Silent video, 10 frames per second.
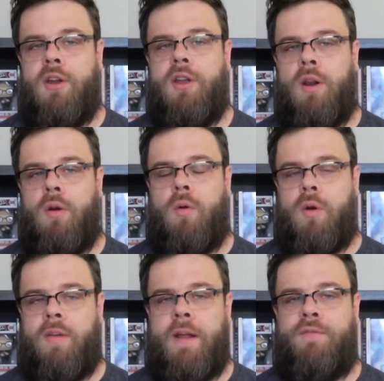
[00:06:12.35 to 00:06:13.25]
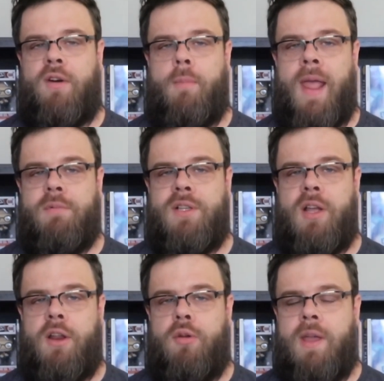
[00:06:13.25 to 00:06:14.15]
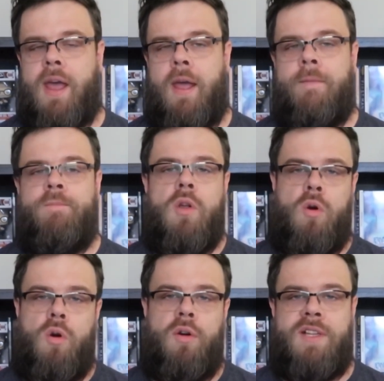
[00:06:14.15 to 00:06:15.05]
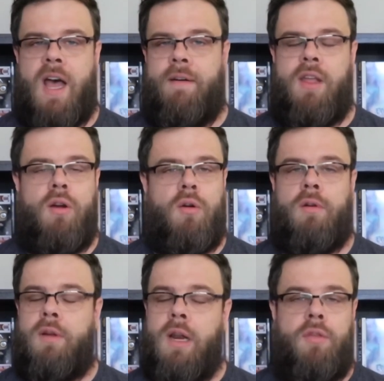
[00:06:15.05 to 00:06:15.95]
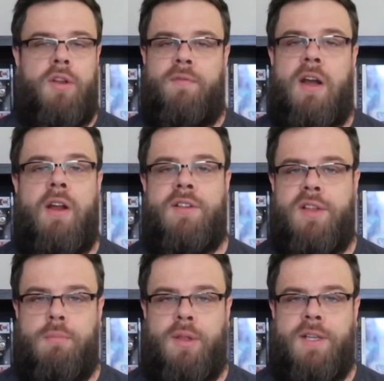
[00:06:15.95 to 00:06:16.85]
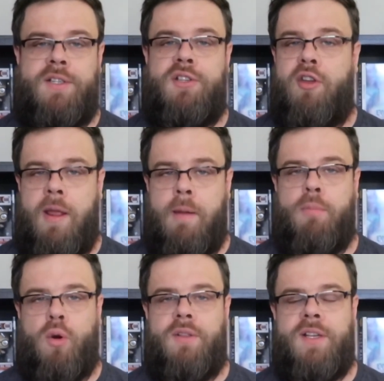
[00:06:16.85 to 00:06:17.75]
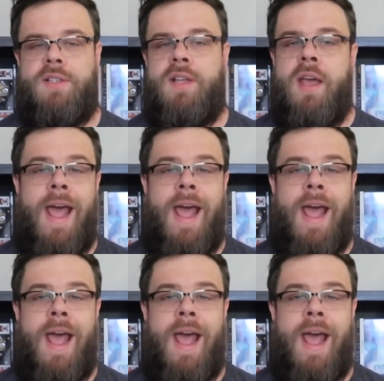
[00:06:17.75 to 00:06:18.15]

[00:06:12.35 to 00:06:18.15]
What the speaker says: you can order that from Amazon UK or Zavi, or, you know, there are various other places you can import this,